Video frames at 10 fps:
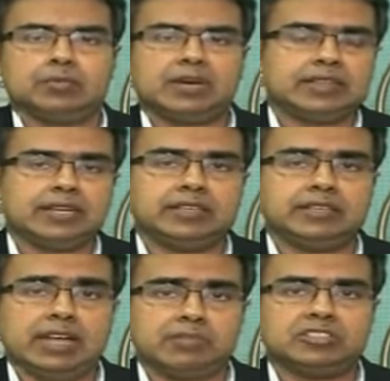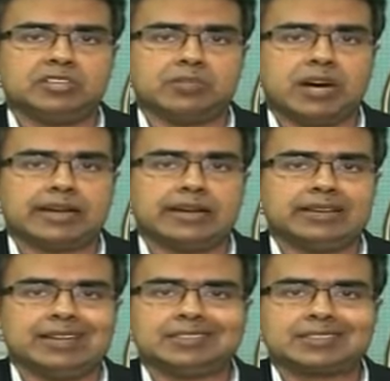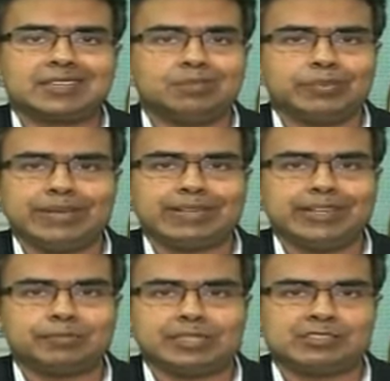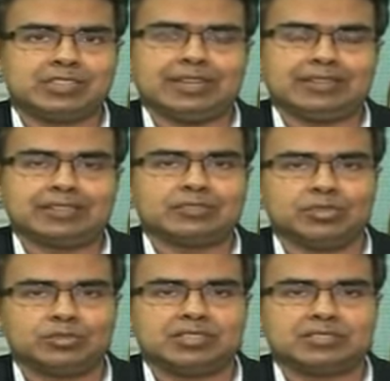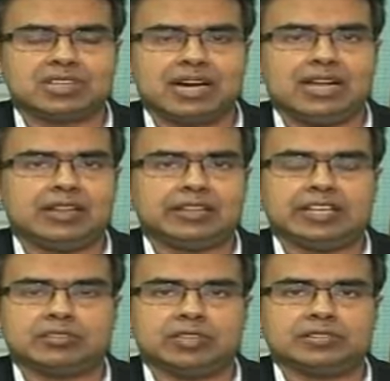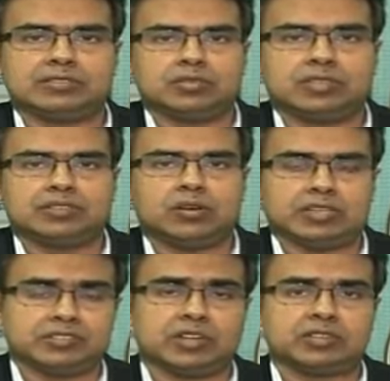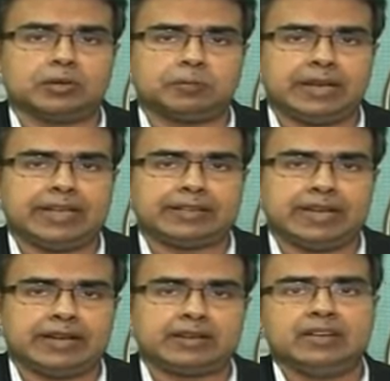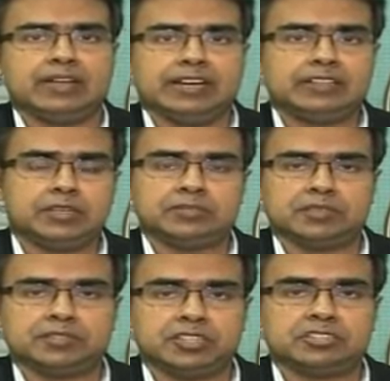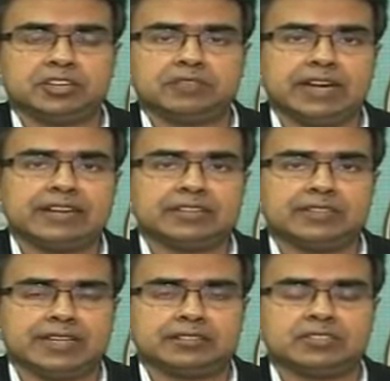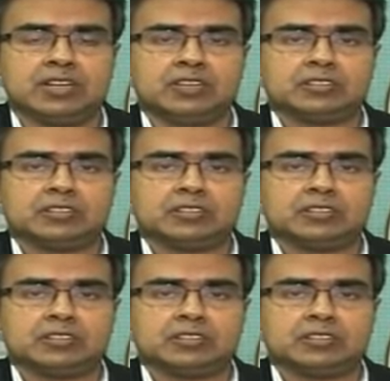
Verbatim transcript: But then in emerging market, it's completely pristine. There is no Just Dial, you know, there's no horizontal play there in terms of searching, finding things.